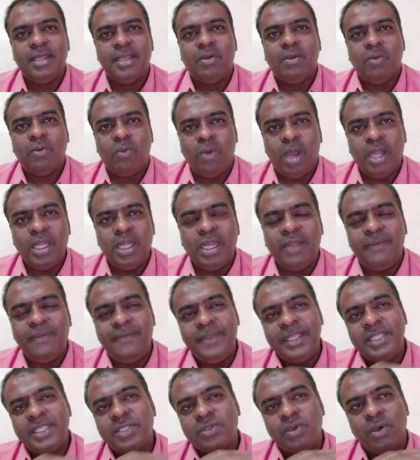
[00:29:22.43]
What if
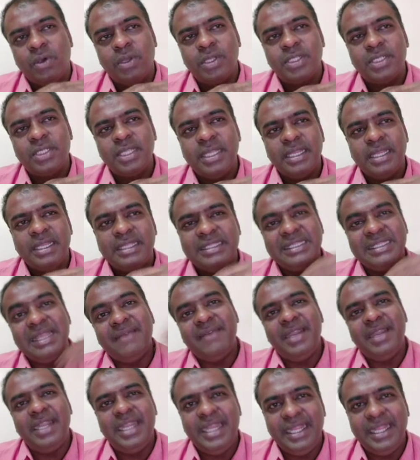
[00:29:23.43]
he scores
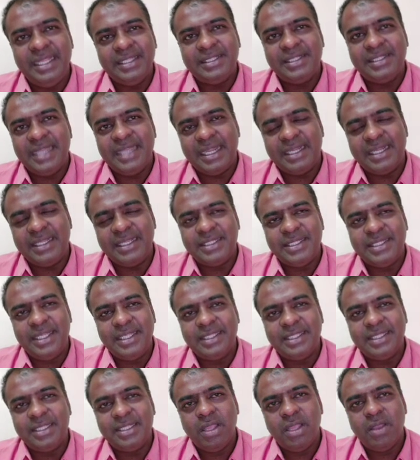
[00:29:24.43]
17
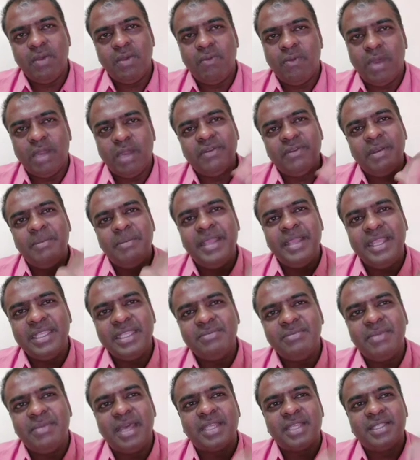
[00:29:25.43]
statistics? What will be his
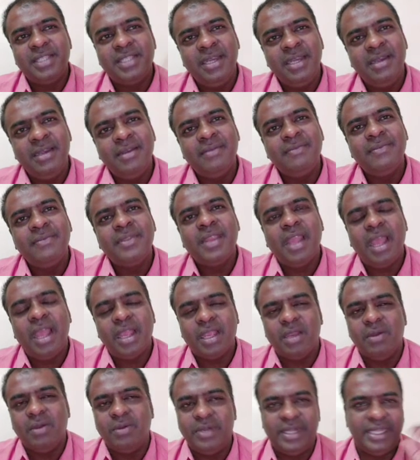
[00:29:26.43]
marks in
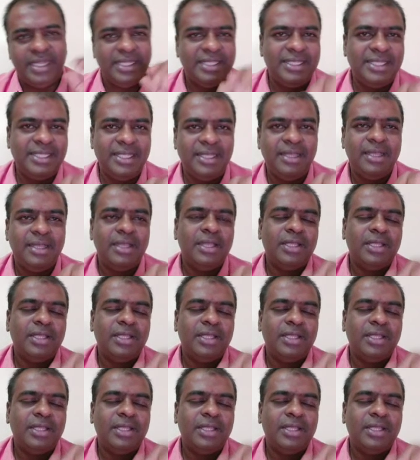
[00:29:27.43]
accountancy?